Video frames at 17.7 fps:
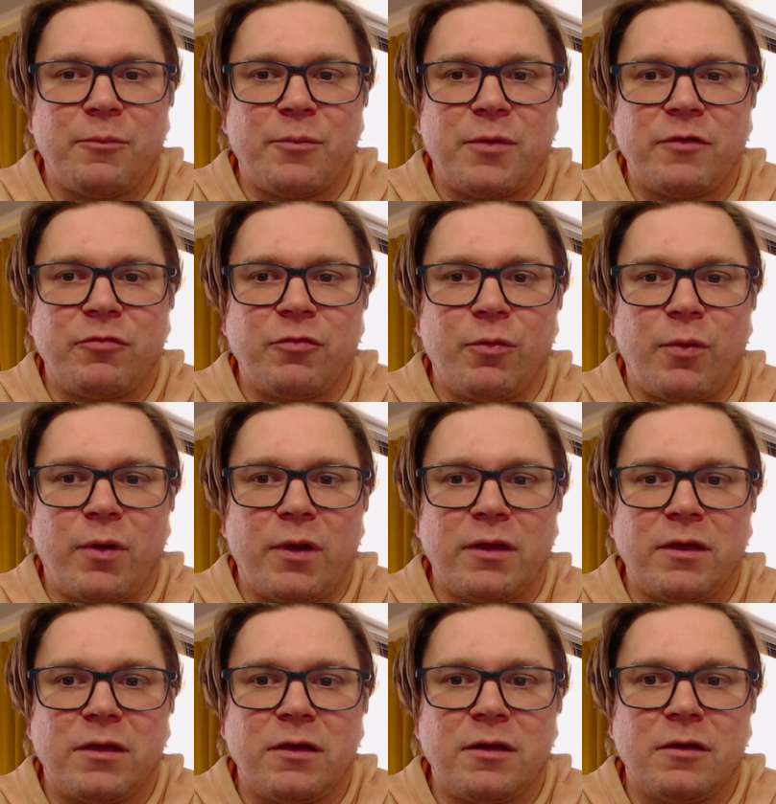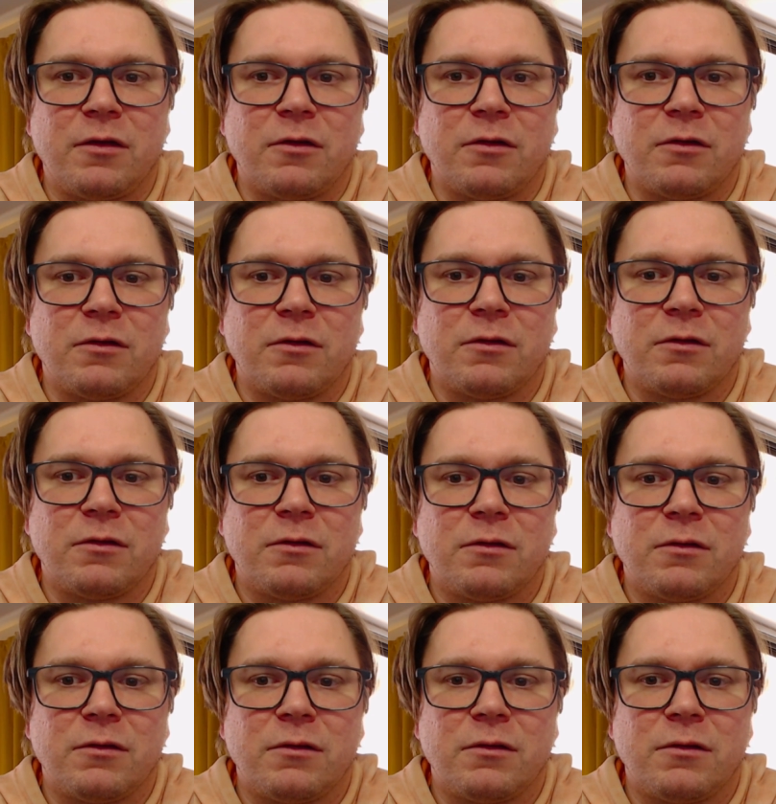But if you want to hear
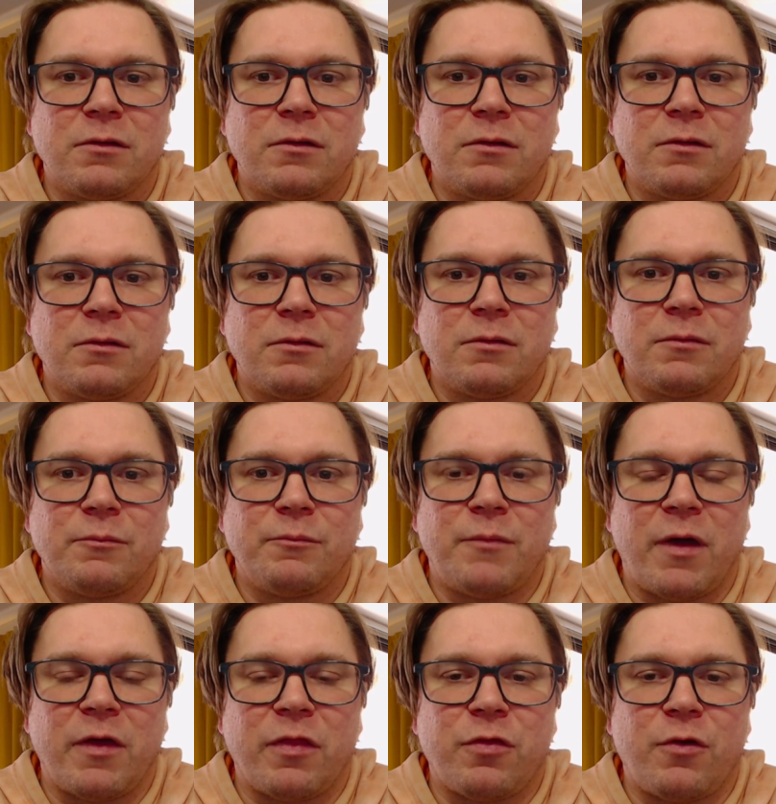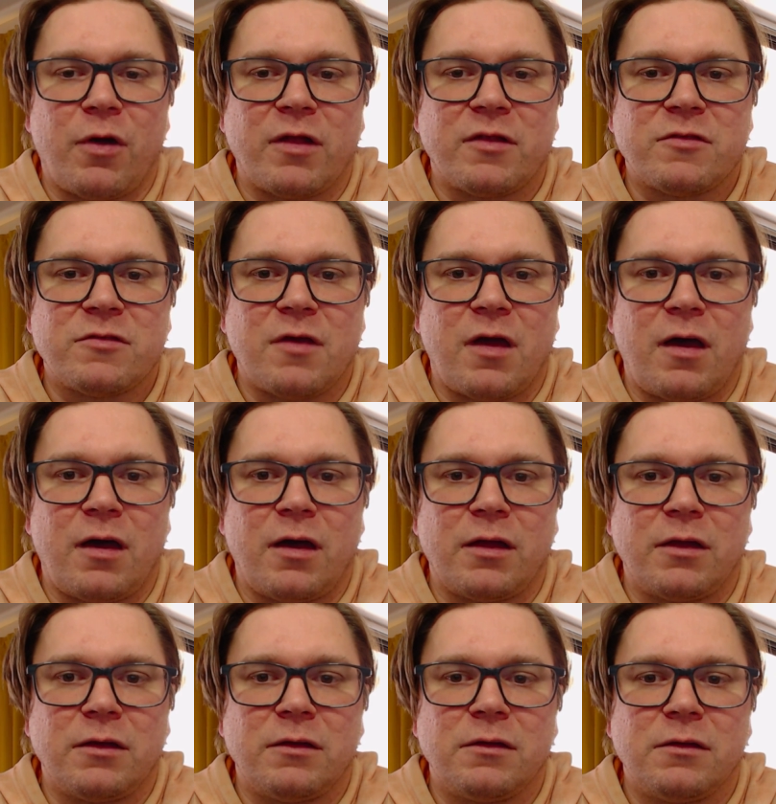my thoughts
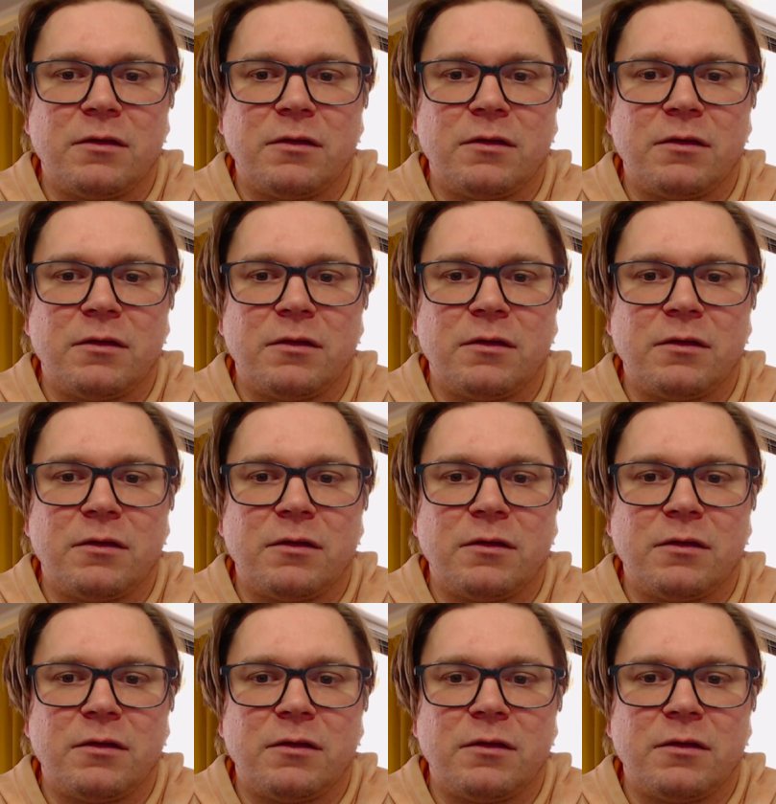on